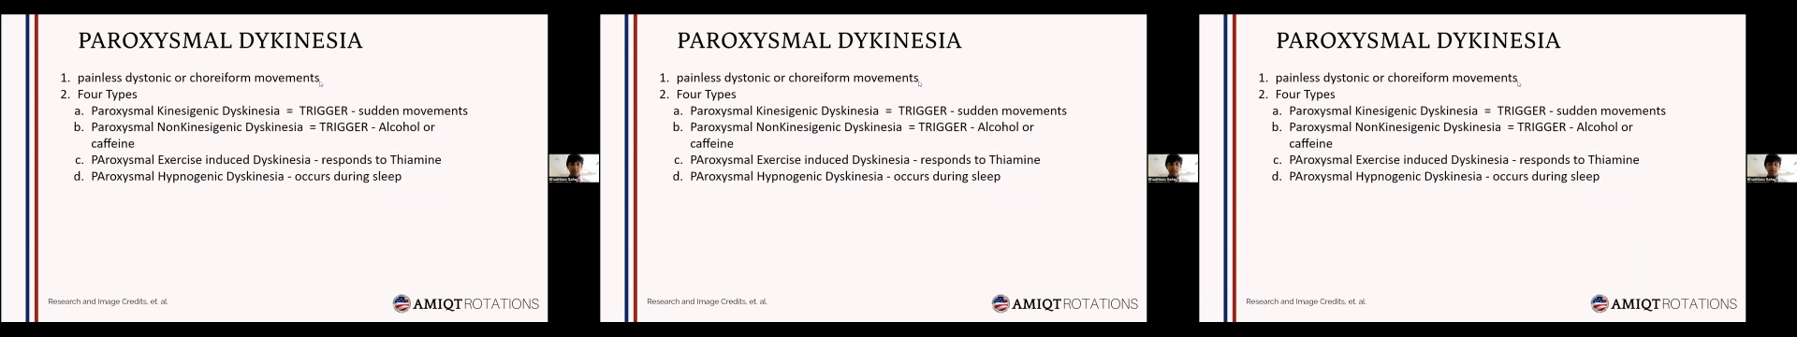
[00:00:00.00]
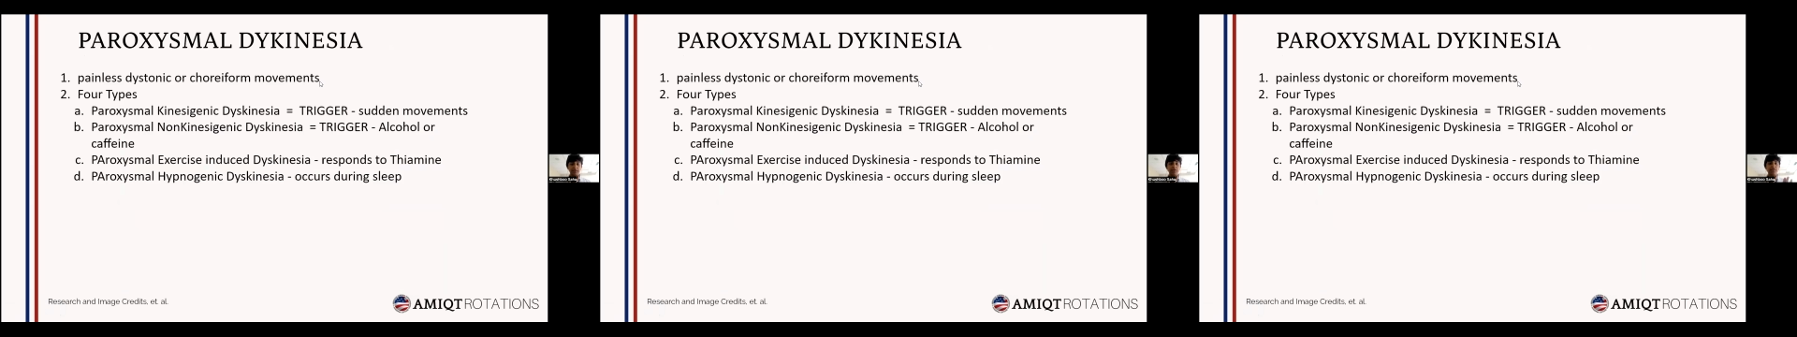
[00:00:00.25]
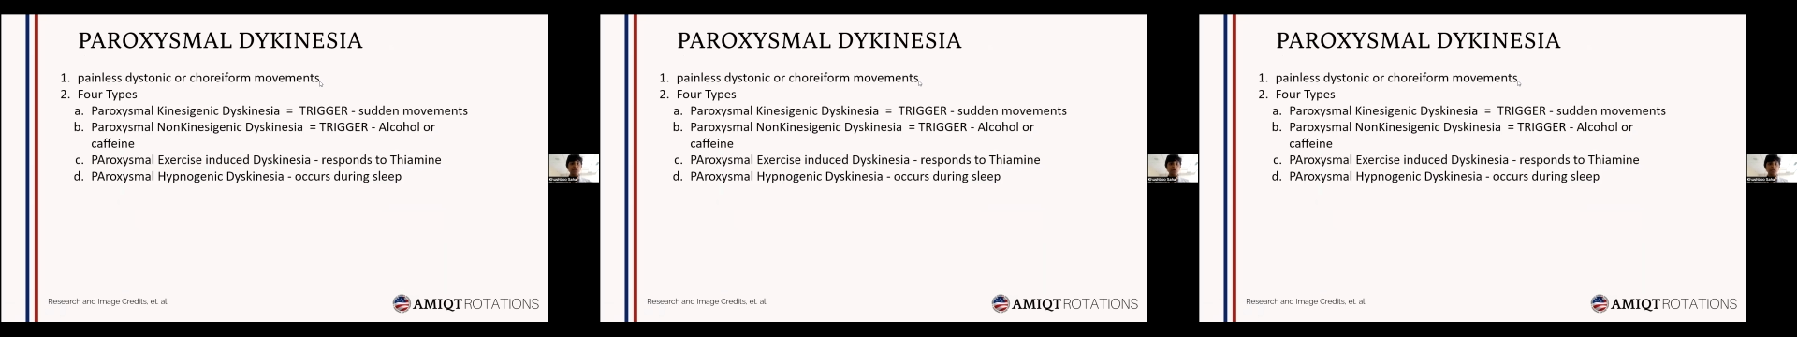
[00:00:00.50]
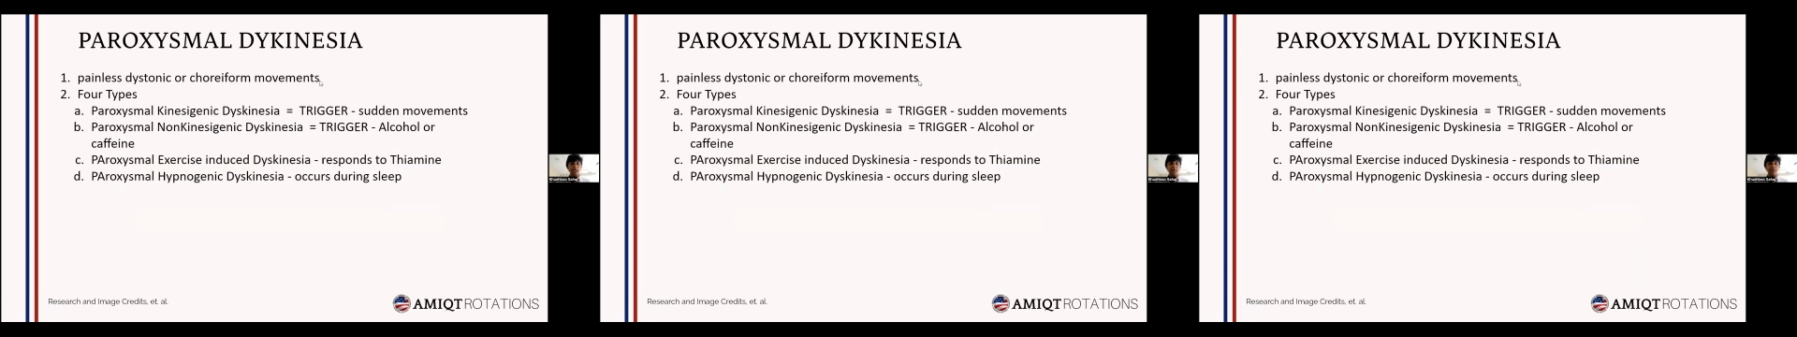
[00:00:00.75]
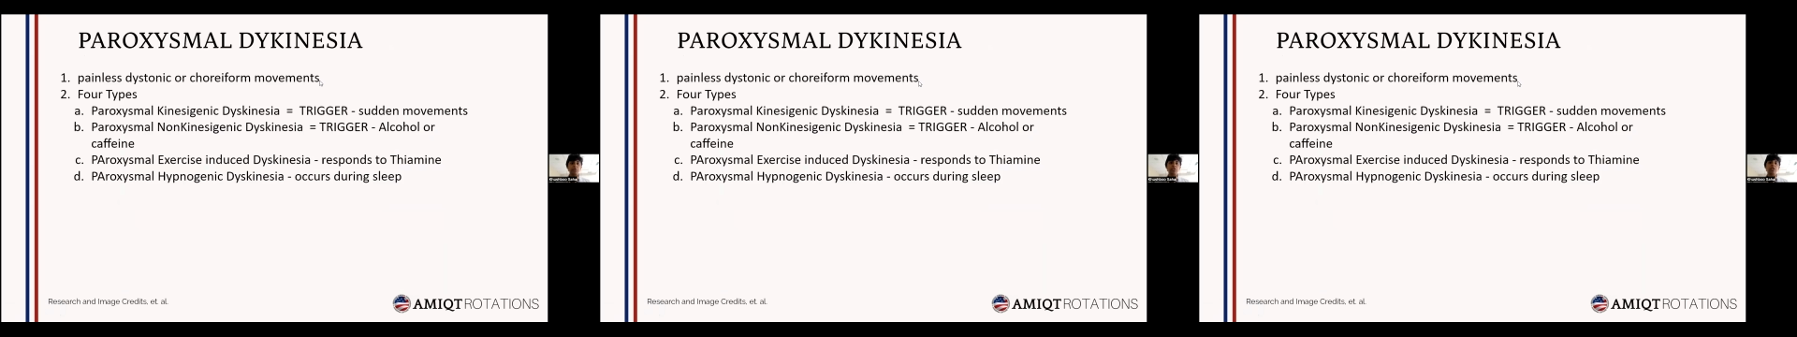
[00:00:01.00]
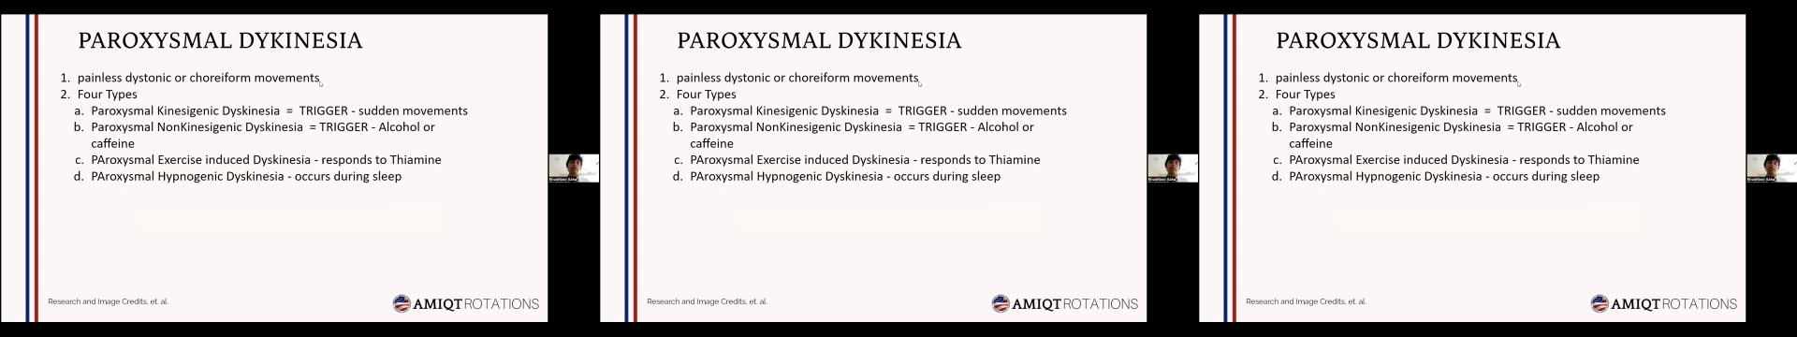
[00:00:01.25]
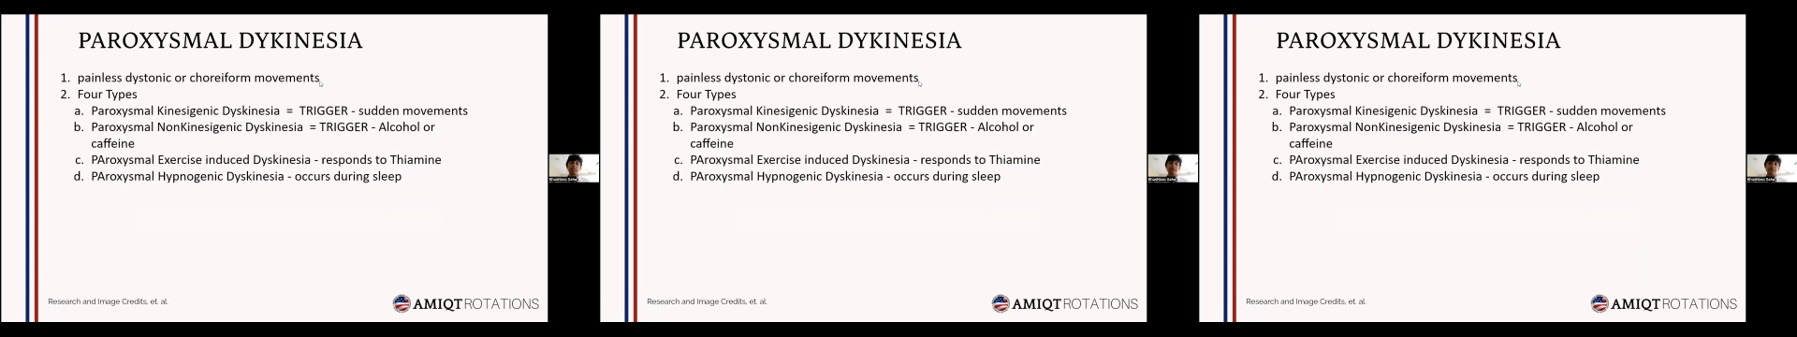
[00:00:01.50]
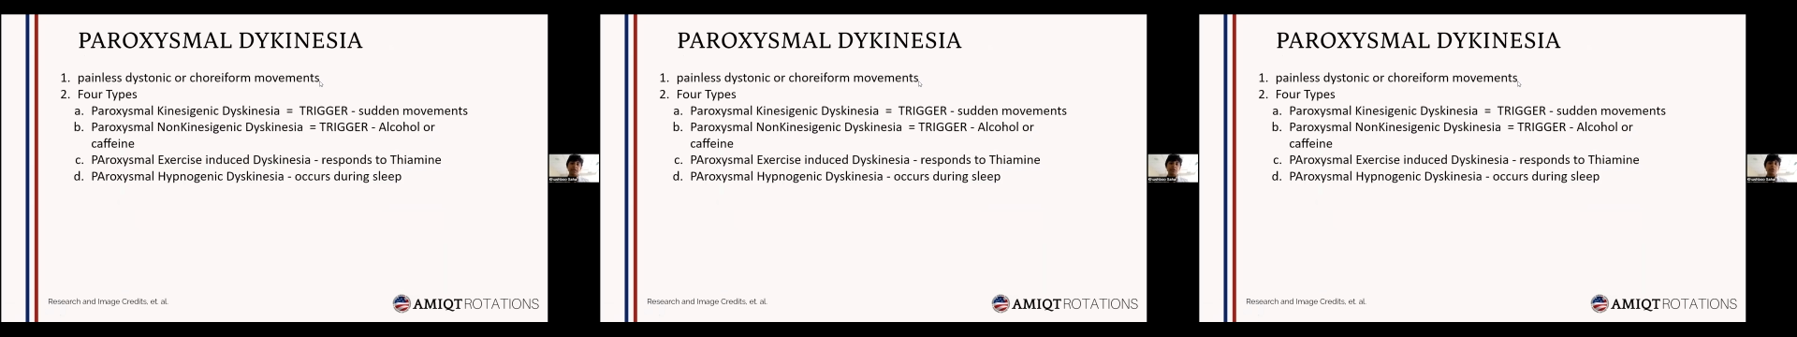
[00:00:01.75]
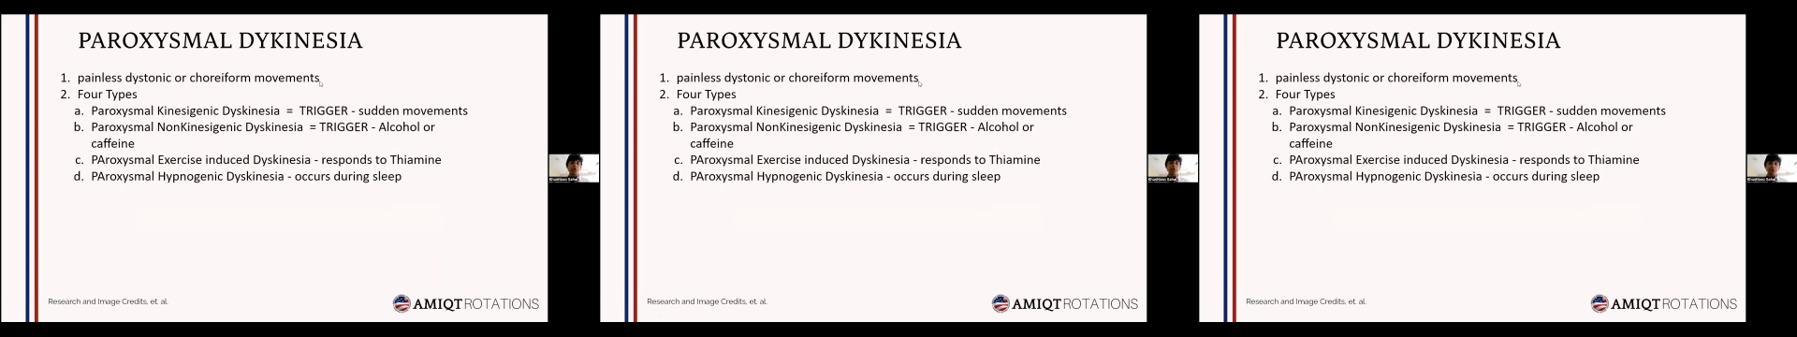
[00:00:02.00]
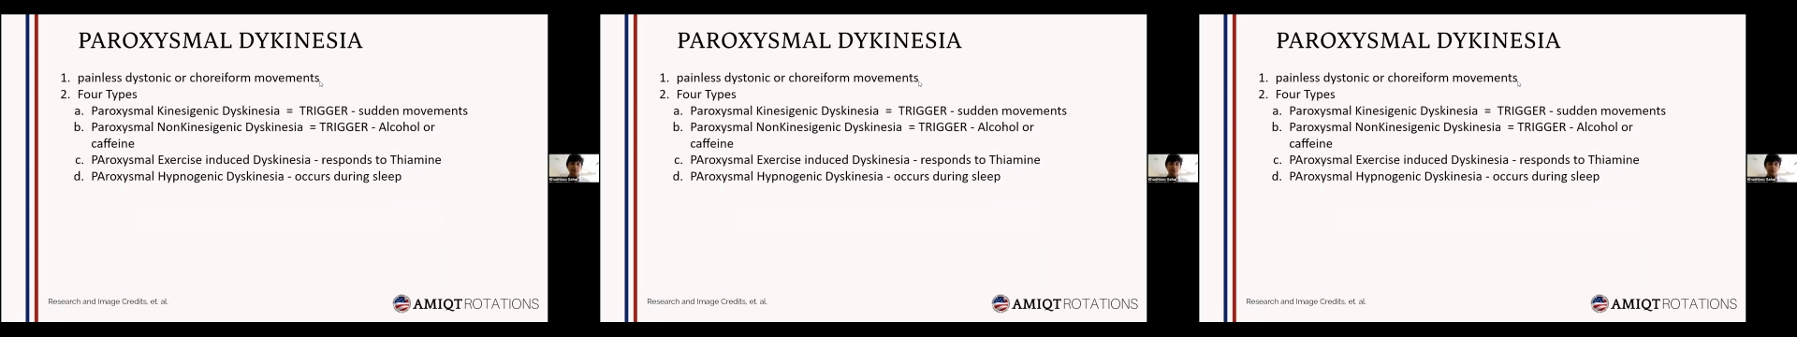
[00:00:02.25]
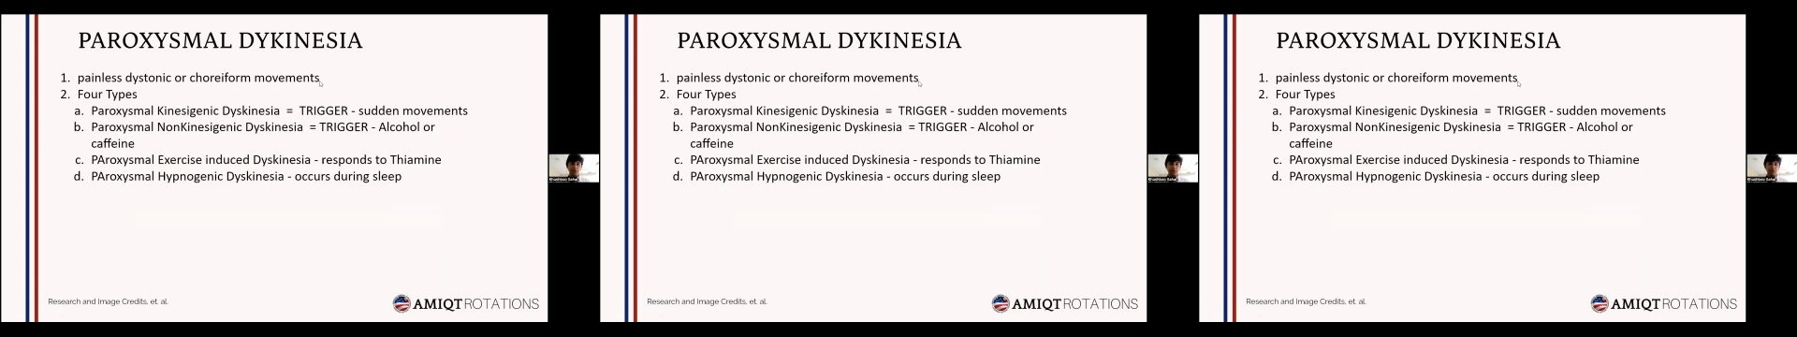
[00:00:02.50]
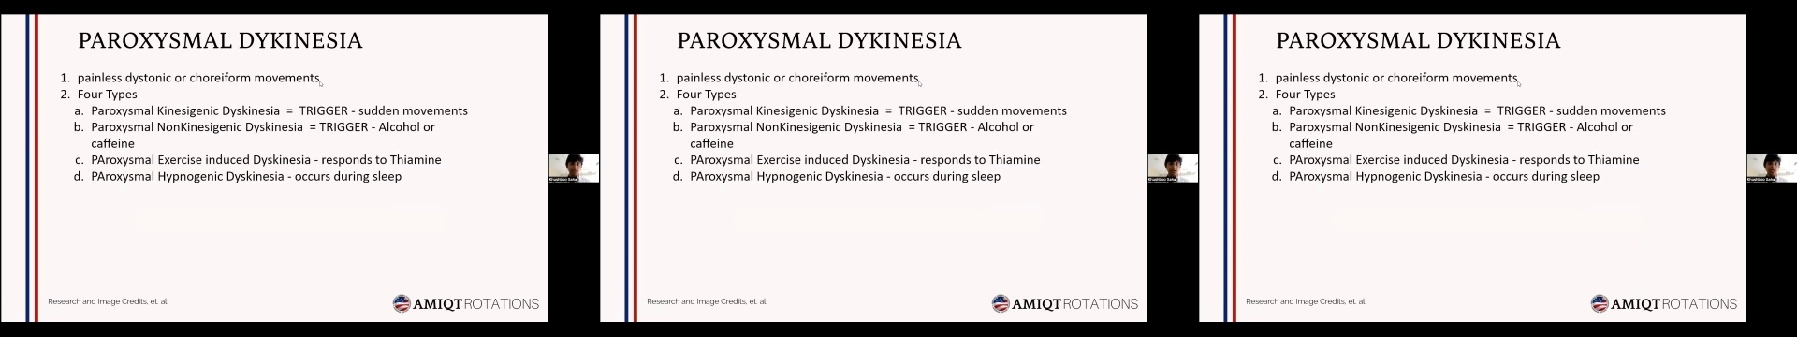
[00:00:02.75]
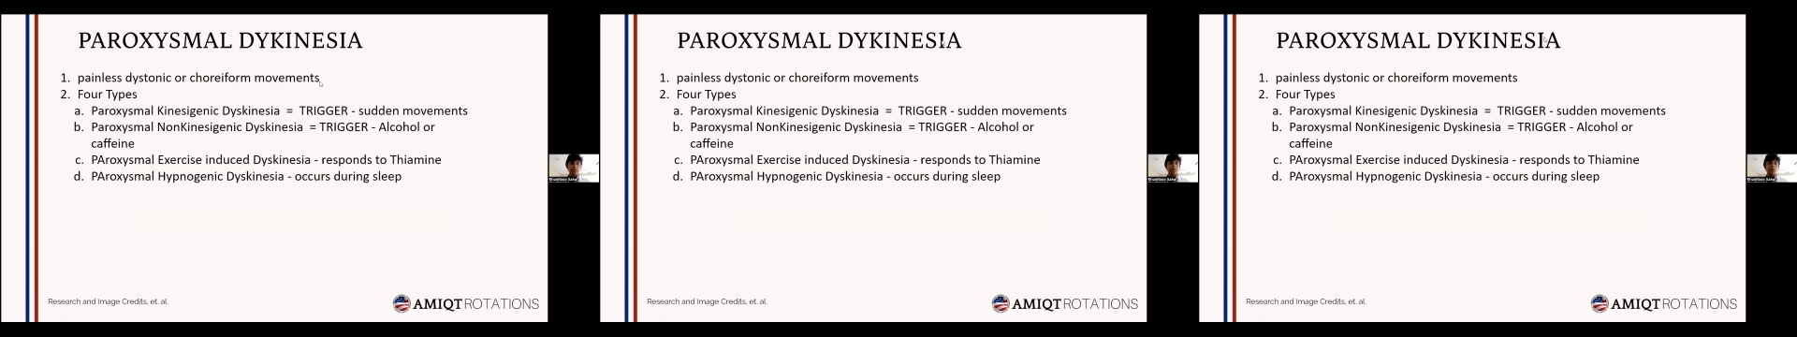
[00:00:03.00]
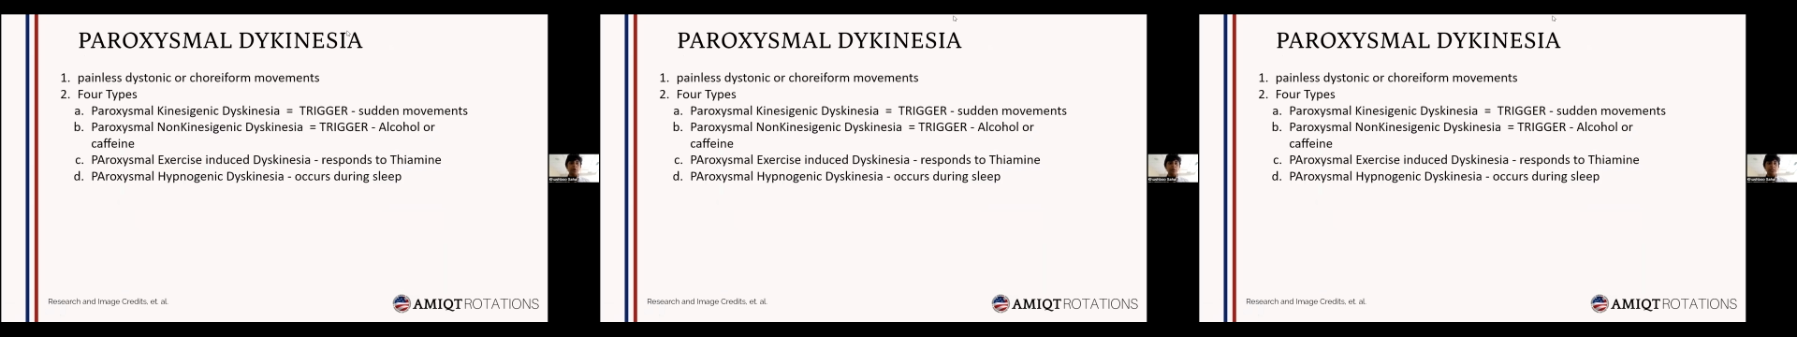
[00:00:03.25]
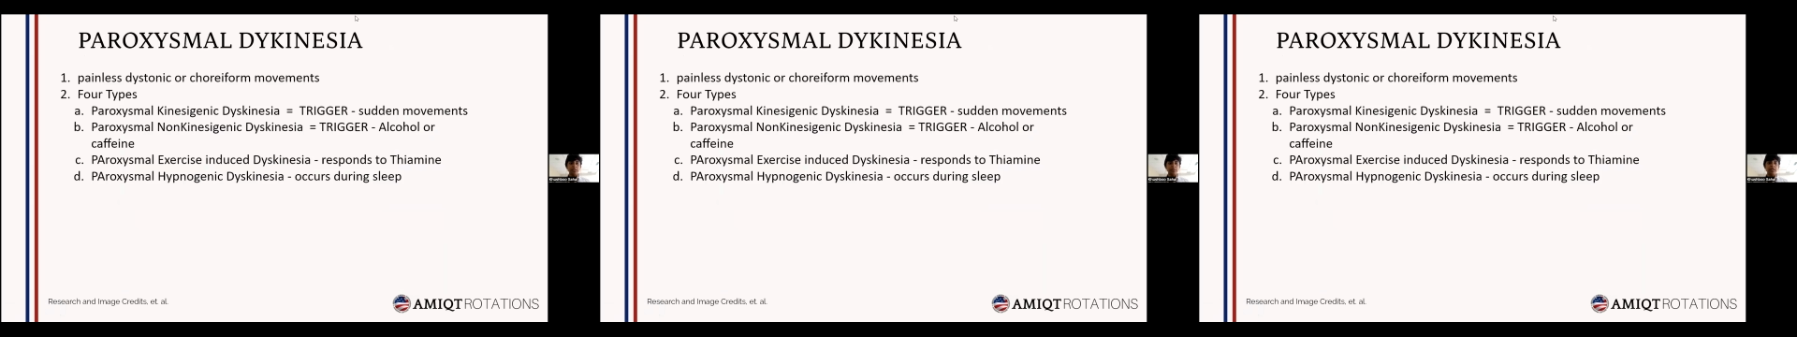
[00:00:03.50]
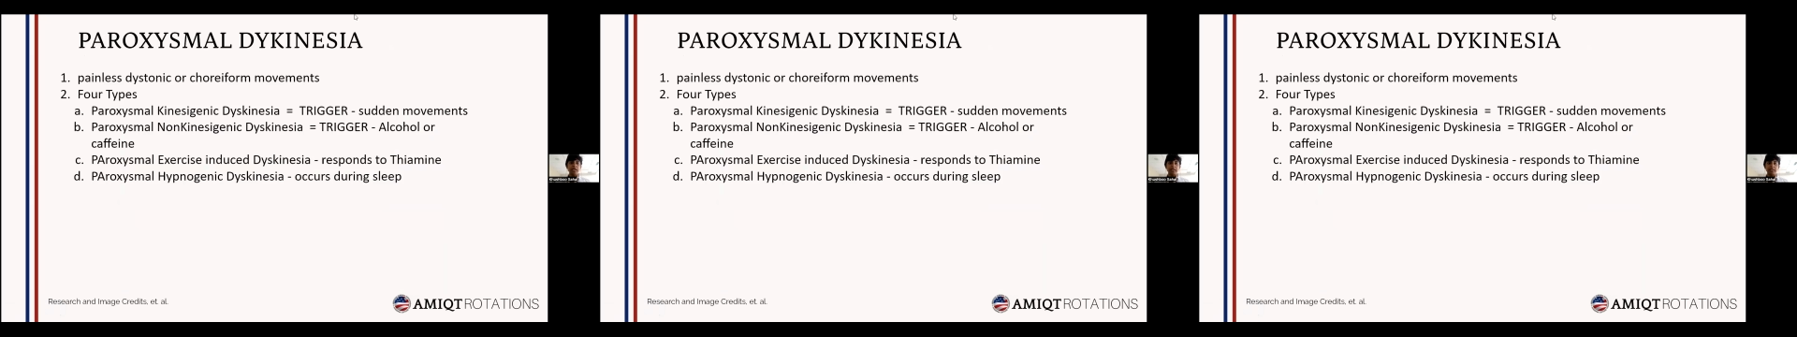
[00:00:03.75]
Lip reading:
[unreadable: no face in view]